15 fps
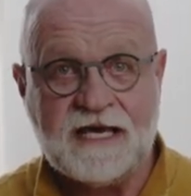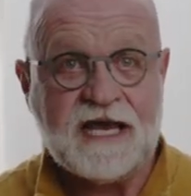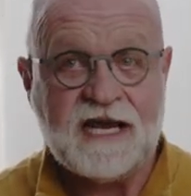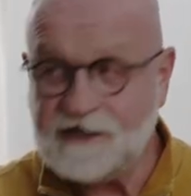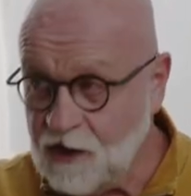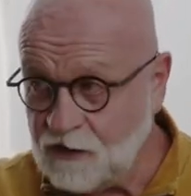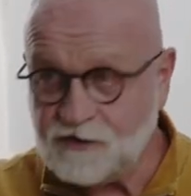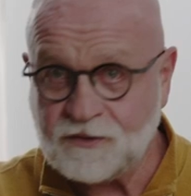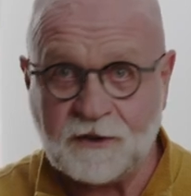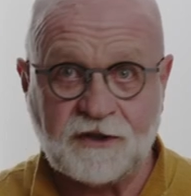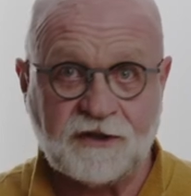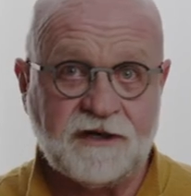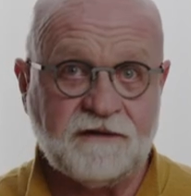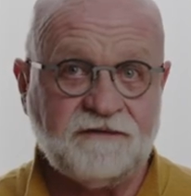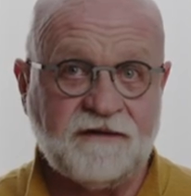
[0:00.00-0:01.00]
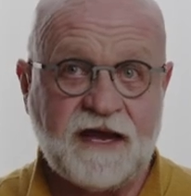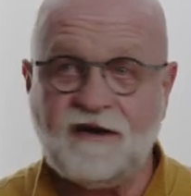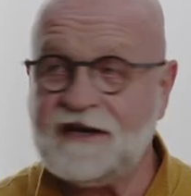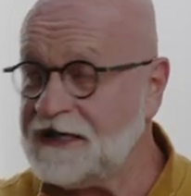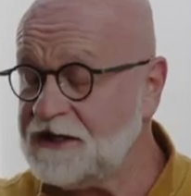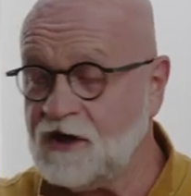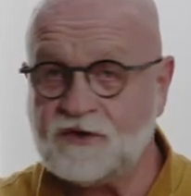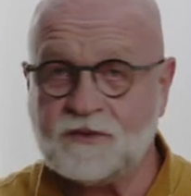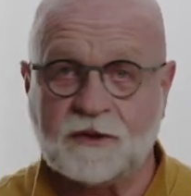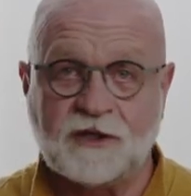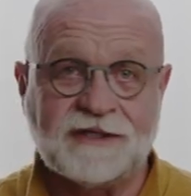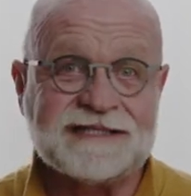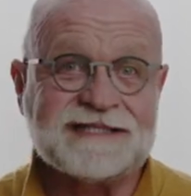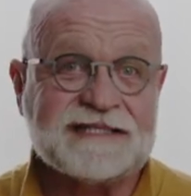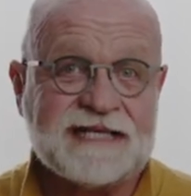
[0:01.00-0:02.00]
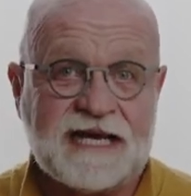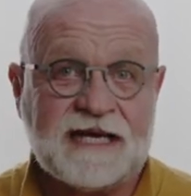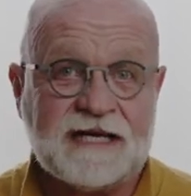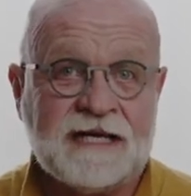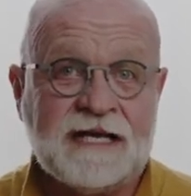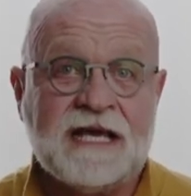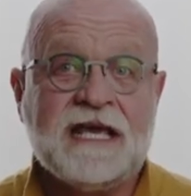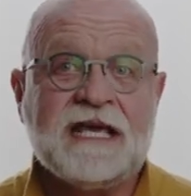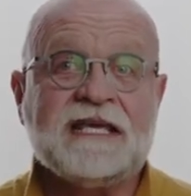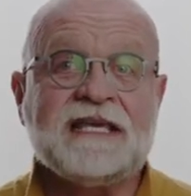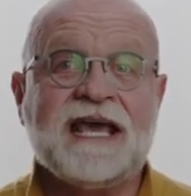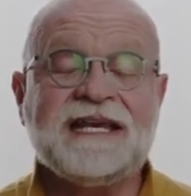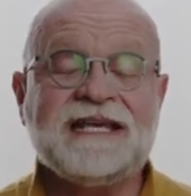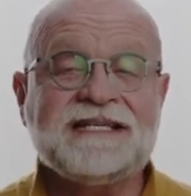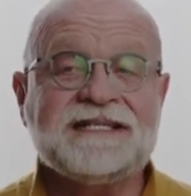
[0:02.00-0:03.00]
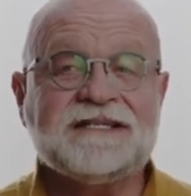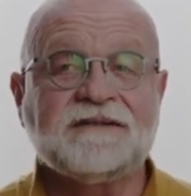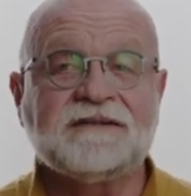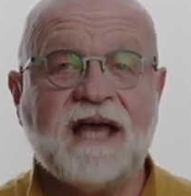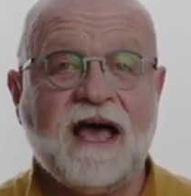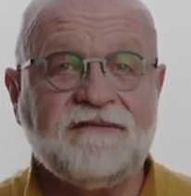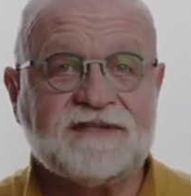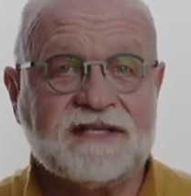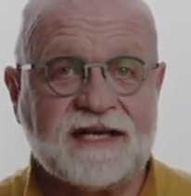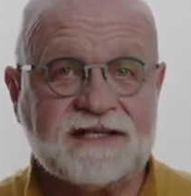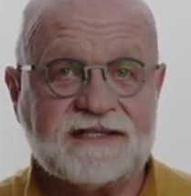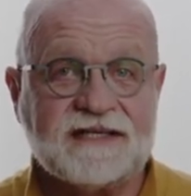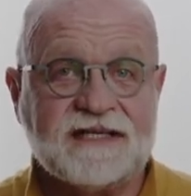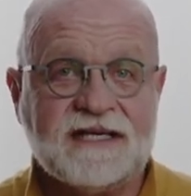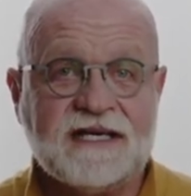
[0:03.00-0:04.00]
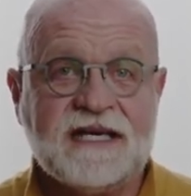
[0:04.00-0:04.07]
He knows we're going to fail, He knows we're going to sin, yet He still loves us.